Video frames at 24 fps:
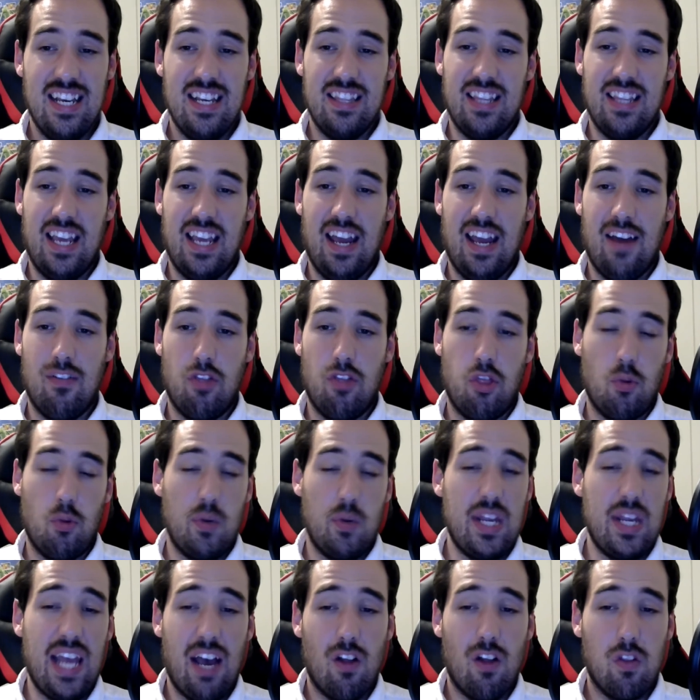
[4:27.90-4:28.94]
They have
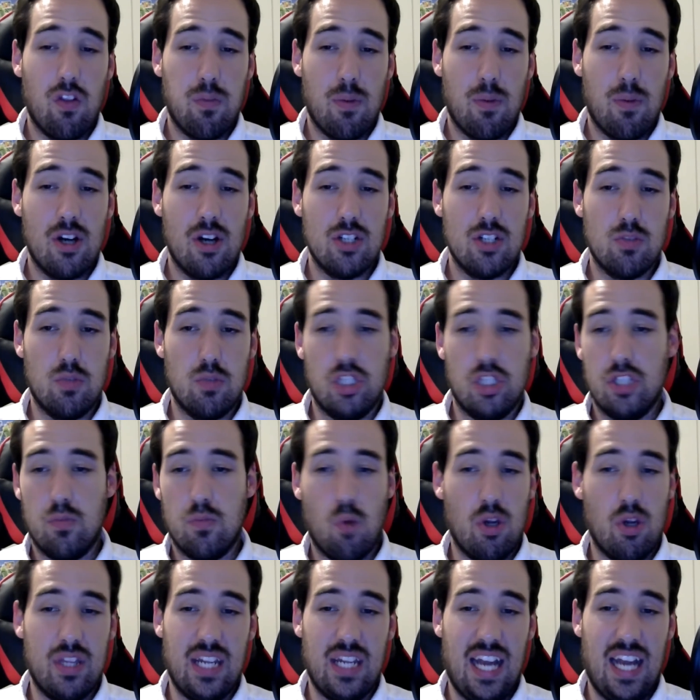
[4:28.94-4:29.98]
3 health bars, which is
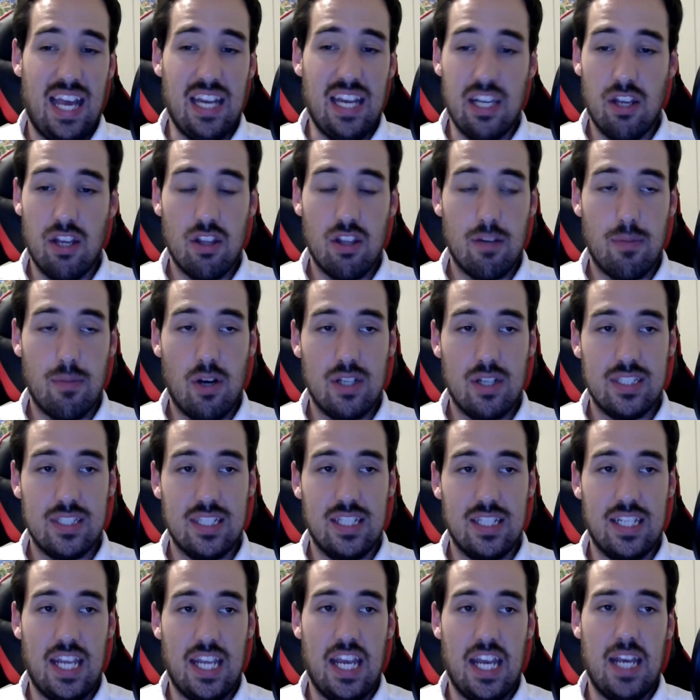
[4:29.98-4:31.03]
more than any other boss in
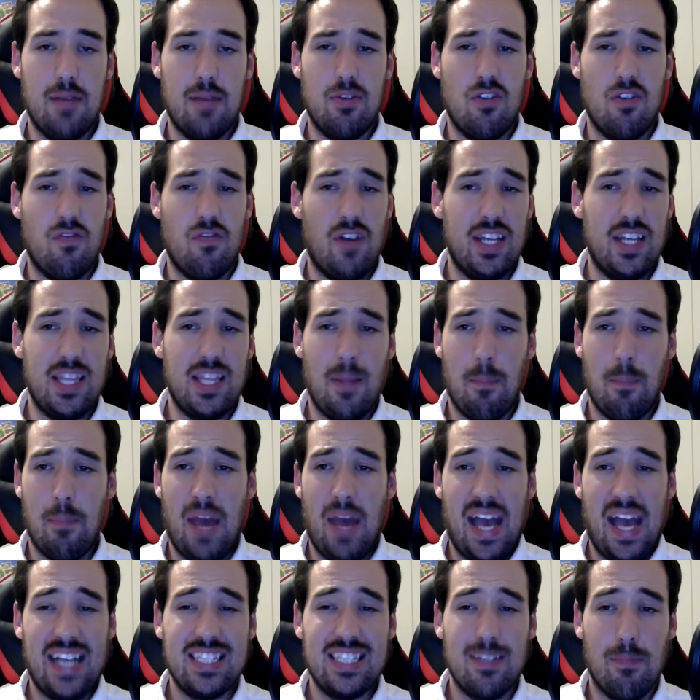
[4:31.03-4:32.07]
the game. You fight them
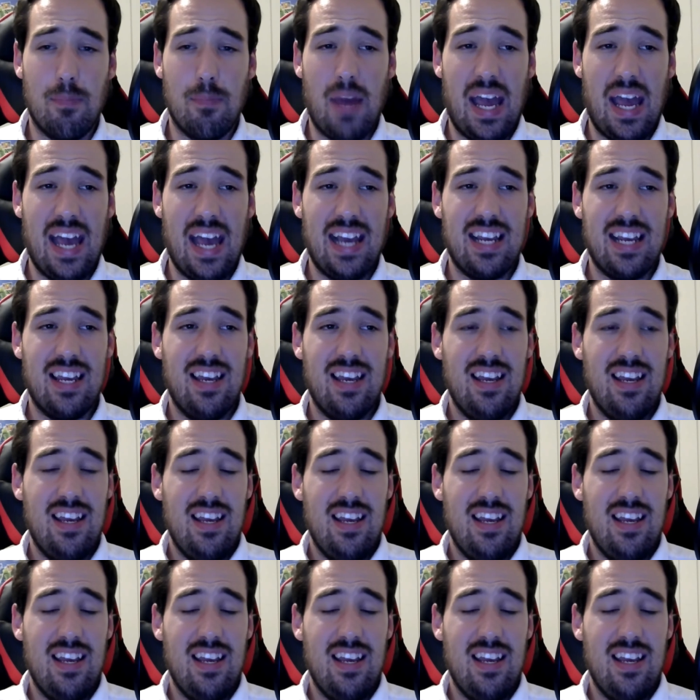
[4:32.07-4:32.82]
back to back.